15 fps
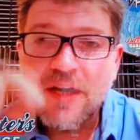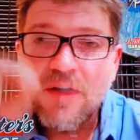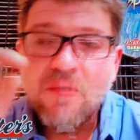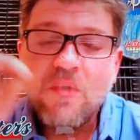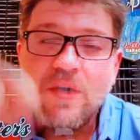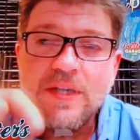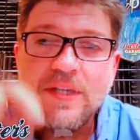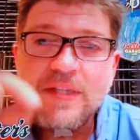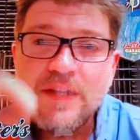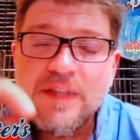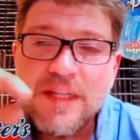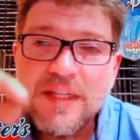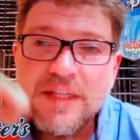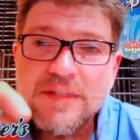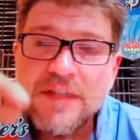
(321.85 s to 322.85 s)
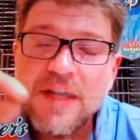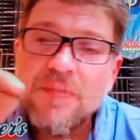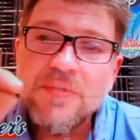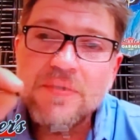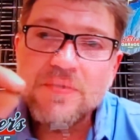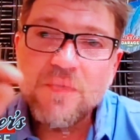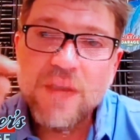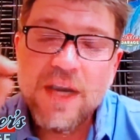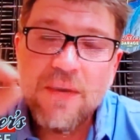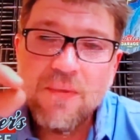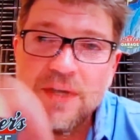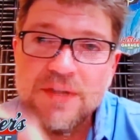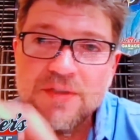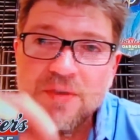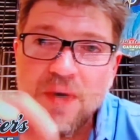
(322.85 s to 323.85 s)
One of the things that
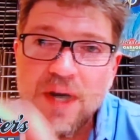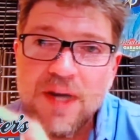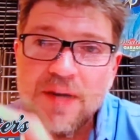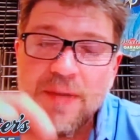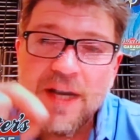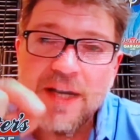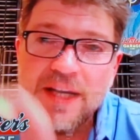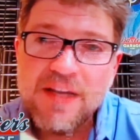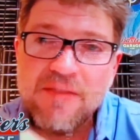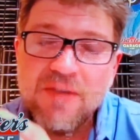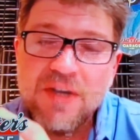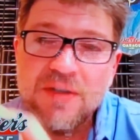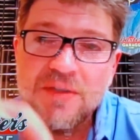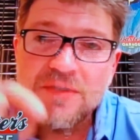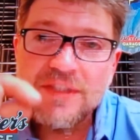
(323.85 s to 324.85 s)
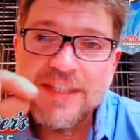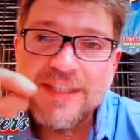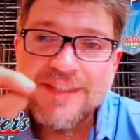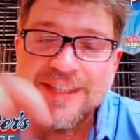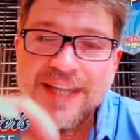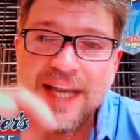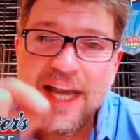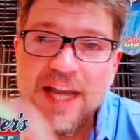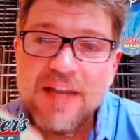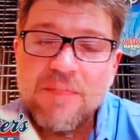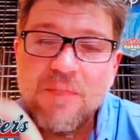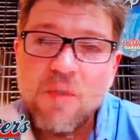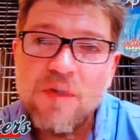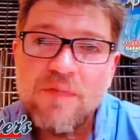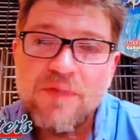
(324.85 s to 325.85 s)
was great about Evos is it had
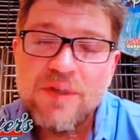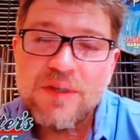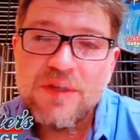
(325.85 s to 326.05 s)
more of